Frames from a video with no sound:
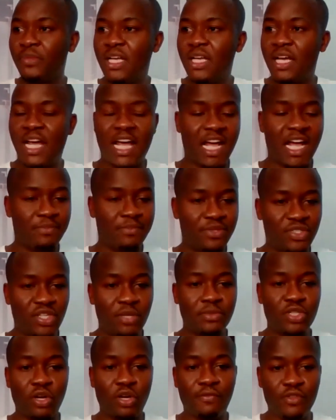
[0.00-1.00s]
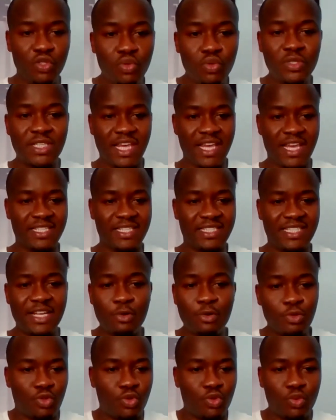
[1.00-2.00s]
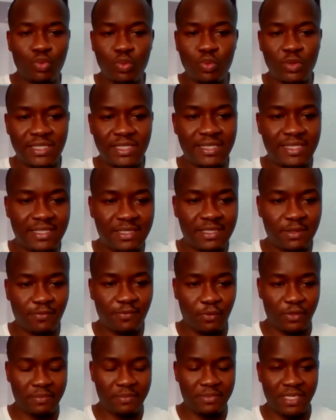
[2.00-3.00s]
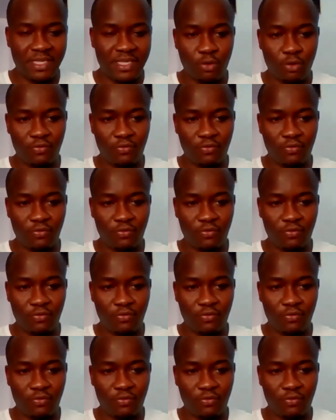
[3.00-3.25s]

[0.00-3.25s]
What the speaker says: some sort of use case. They don't do this for themselves in the